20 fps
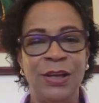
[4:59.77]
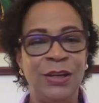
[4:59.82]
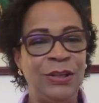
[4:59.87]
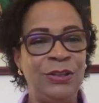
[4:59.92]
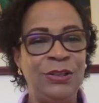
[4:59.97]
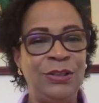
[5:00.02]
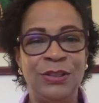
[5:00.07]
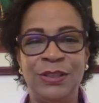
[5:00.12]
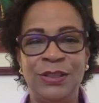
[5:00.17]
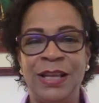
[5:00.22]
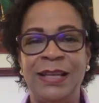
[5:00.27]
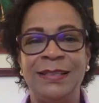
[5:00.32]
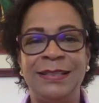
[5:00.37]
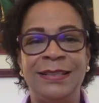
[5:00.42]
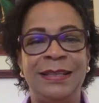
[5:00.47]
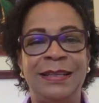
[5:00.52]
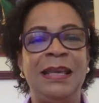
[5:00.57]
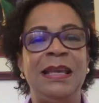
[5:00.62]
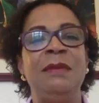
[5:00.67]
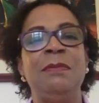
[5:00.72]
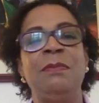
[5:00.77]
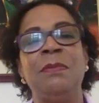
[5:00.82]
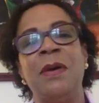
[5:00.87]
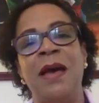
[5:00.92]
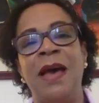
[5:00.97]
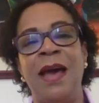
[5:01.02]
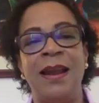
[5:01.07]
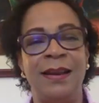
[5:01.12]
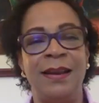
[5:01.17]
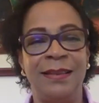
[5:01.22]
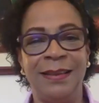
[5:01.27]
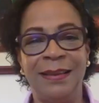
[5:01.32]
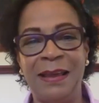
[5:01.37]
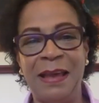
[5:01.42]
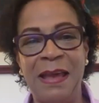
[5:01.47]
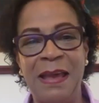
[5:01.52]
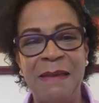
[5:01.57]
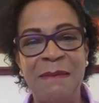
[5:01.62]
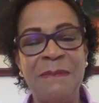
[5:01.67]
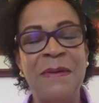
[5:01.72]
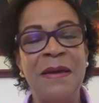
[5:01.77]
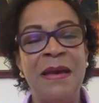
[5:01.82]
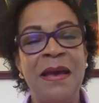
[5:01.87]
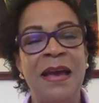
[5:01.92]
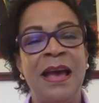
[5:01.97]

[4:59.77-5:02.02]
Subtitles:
you just had to keep ahead of the game.